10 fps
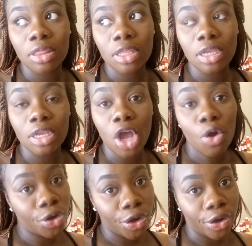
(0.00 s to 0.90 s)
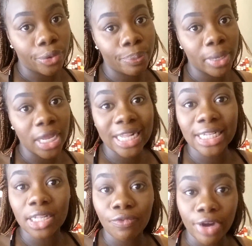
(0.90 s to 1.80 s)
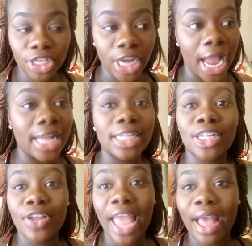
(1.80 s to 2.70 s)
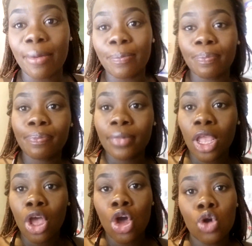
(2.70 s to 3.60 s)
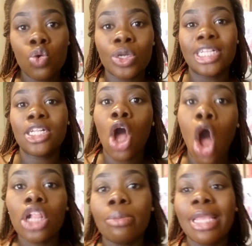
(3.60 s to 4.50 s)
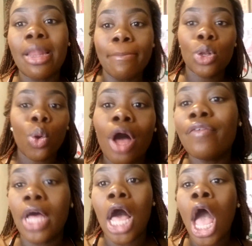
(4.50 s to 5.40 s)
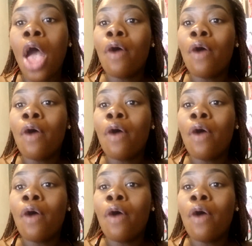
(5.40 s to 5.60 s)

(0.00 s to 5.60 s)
the owner because it's a franchise. So yeah. Who is calling me in the middle of a